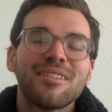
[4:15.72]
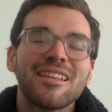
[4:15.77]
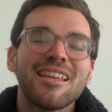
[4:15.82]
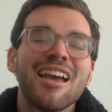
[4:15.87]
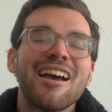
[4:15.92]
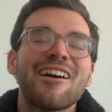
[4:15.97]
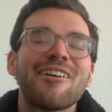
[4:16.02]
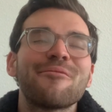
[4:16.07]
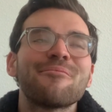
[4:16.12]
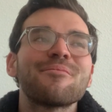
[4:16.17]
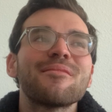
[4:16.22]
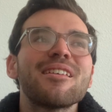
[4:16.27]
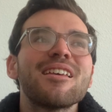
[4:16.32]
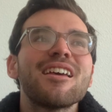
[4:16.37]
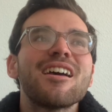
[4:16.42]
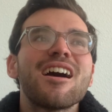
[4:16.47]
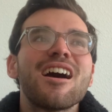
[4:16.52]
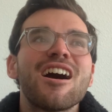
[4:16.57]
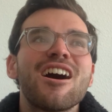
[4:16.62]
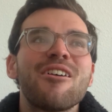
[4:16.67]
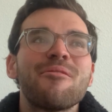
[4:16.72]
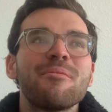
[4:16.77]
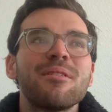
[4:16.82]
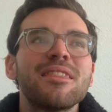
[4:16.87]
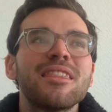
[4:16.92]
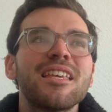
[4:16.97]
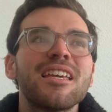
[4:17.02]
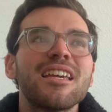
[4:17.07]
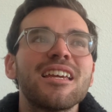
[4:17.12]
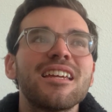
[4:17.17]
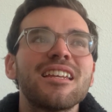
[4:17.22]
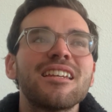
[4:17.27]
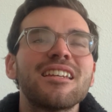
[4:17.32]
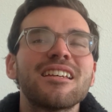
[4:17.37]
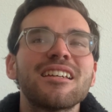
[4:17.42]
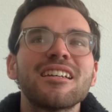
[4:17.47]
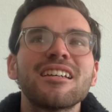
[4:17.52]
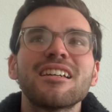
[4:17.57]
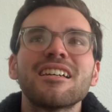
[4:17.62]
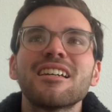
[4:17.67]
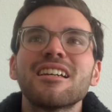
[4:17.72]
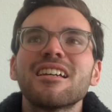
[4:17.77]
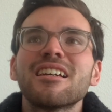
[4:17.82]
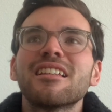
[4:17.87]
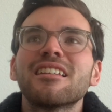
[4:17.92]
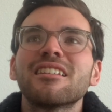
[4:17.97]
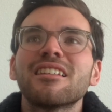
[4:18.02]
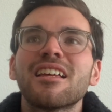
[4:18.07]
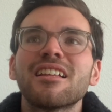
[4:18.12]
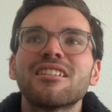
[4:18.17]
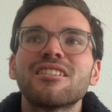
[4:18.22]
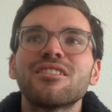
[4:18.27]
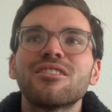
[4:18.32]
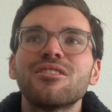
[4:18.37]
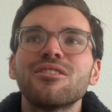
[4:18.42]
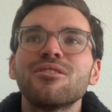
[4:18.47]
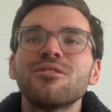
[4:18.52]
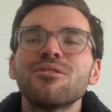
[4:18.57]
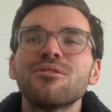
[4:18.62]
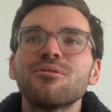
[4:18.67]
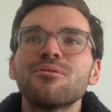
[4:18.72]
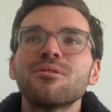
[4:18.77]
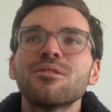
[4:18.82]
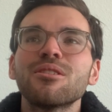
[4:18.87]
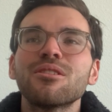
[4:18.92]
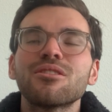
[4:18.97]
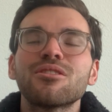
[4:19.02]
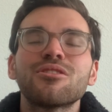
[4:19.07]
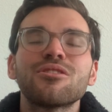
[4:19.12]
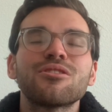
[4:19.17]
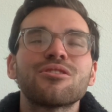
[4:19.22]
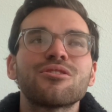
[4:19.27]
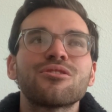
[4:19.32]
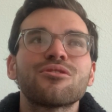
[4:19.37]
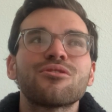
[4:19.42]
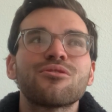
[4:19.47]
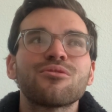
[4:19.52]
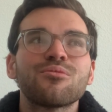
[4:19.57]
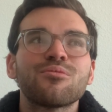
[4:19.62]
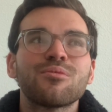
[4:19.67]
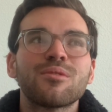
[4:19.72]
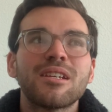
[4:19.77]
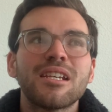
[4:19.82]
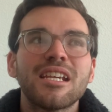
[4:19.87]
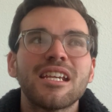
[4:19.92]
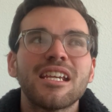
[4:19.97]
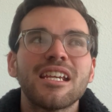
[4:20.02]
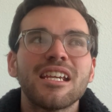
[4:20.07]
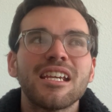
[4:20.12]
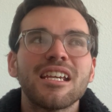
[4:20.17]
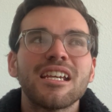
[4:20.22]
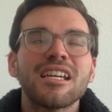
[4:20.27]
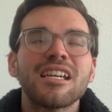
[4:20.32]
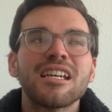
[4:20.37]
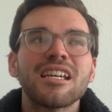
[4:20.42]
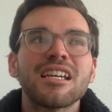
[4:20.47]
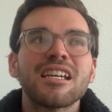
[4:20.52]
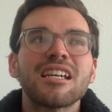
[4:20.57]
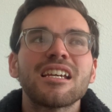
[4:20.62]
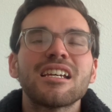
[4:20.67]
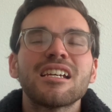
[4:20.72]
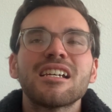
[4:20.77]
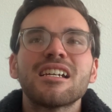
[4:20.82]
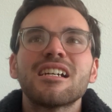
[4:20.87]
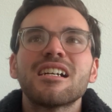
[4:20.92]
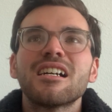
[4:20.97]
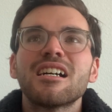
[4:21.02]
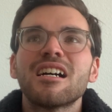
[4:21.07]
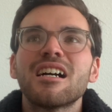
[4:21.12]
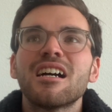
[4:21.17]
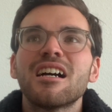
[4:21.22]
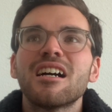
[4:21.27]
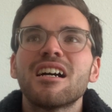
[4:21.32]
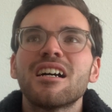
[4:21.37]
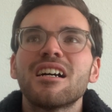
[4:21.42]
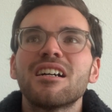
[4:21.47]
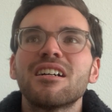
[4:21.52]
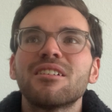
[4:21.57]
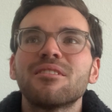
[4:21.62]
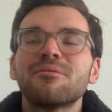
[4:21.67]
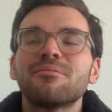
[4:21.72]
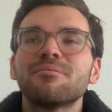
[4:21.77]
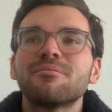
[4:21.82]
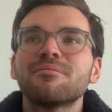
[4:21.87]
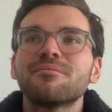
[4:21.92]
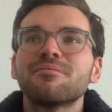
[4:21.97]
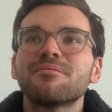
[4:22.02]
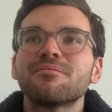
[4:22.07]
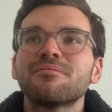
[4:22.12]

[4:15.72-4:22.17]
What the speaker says: yeah. And then let's do just 3. I'm